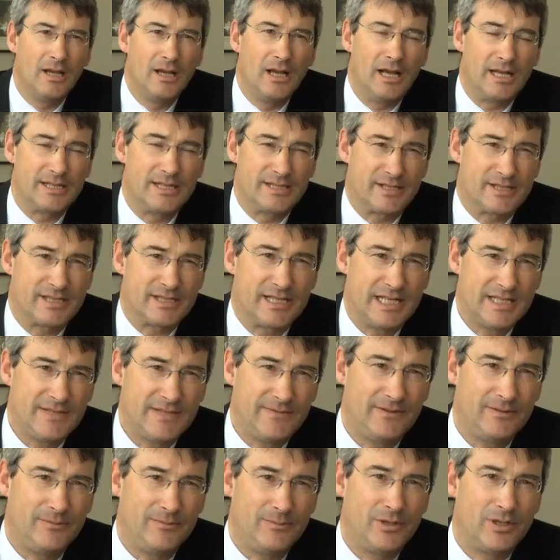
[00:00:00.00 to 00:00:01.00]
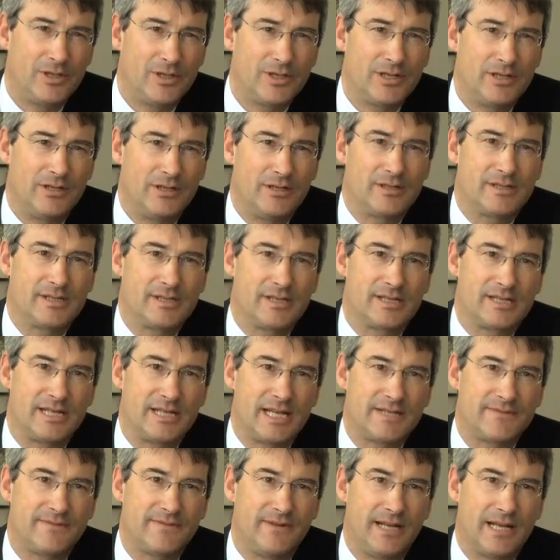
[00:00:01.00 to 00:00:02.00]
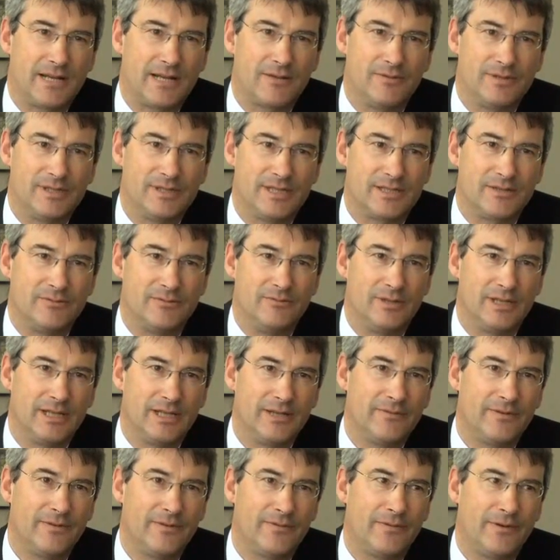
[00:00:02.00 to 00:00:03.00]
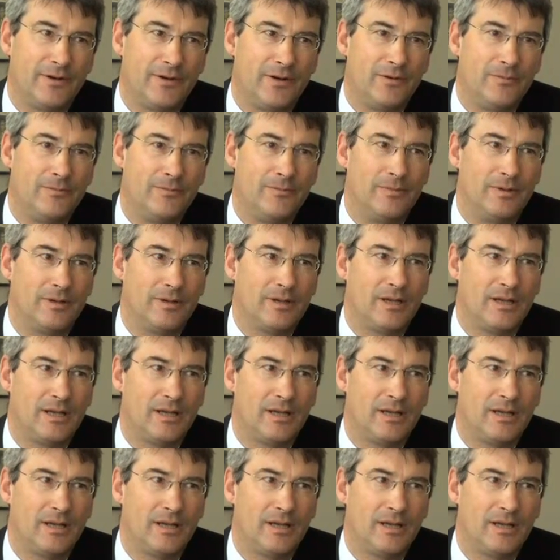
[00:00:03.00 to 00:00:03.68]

A successful merger or successful acquisition will give a firm